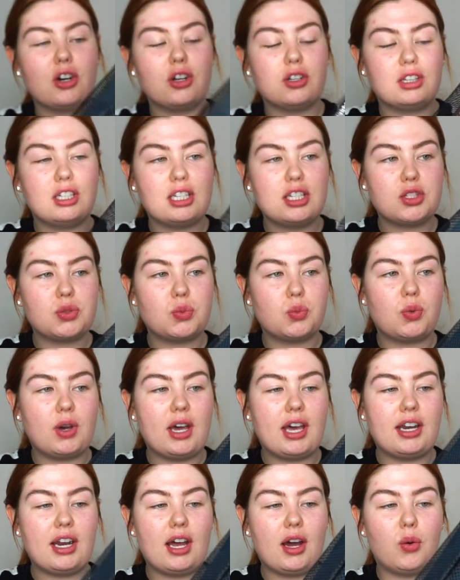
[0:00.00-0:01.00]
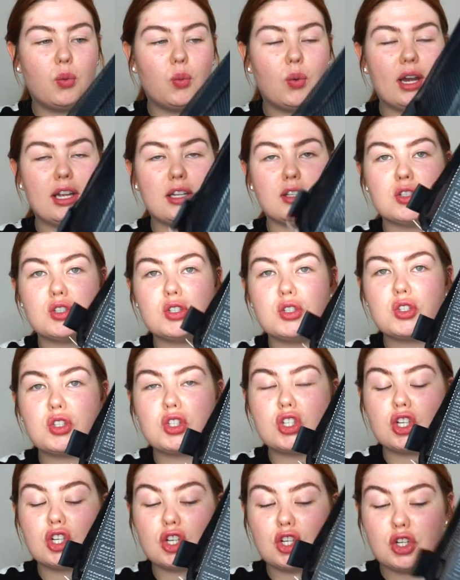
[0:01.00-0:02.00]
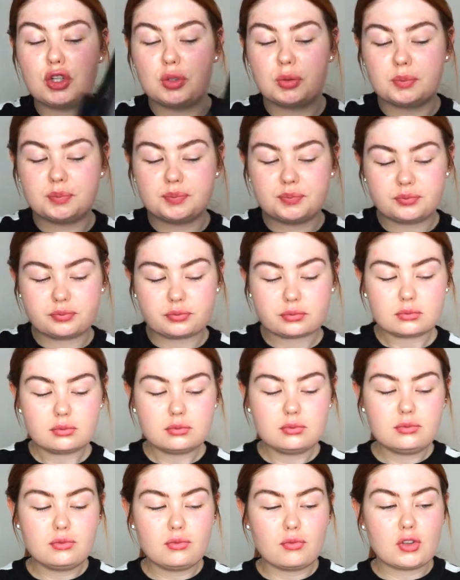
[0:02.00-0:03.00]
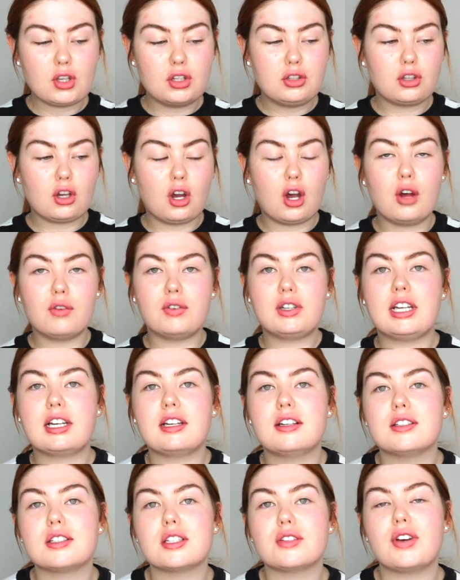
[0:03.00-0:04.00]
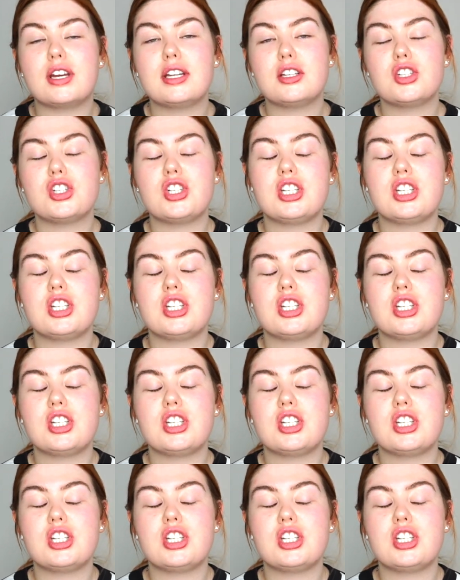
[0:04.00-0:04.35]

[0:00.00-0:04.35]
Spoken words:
got this when I went to the Harvey Nichols event.